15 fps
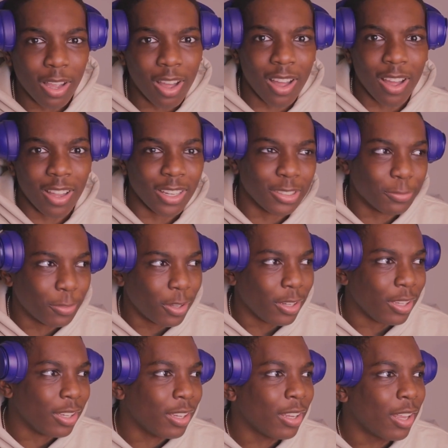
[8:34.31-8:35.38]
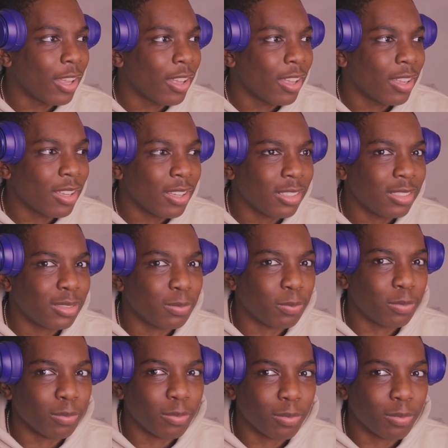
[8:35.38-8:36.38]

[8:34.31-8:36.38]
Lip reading: aha, that's funny. It just